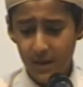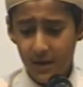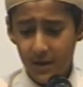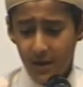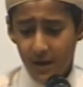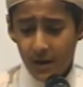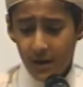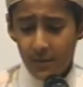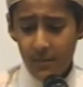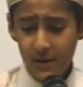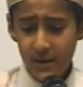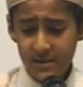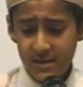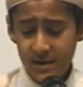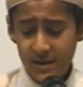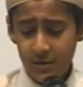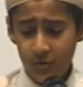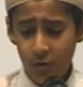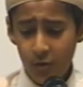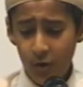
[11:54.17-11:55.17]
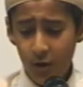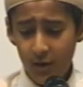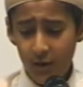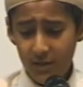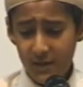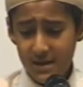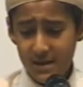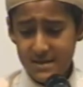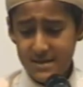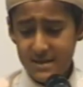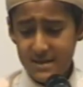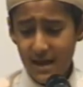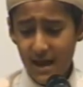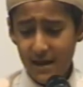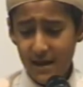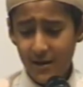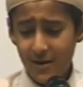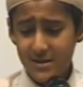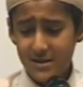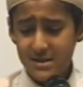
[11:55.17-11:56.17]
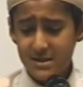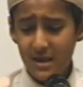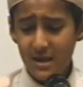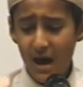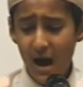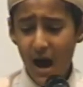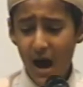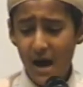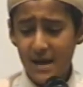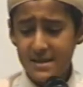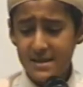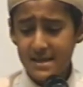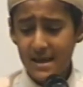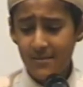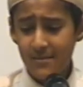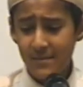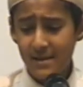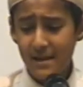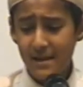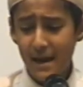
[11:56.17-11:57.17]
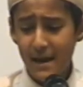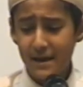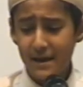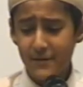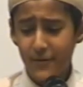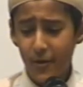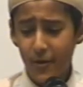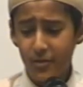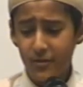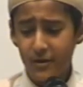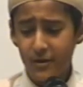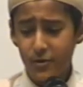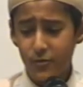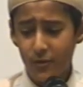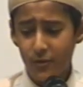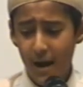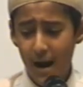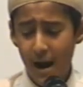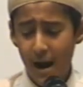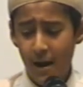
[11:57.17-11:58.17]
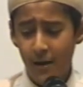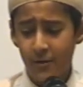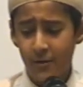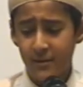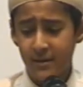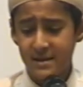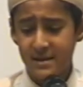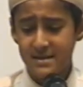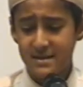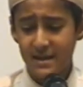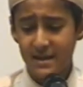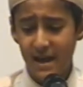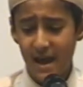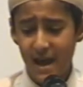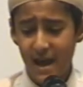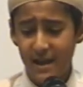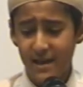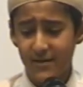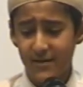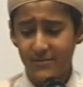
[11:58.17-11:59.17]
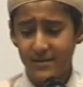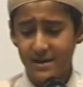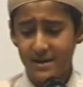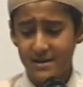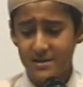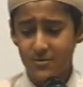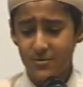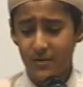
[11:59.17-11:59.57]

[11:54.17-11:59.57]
But in all this chaos, Qasim laid on the ground as the enemies were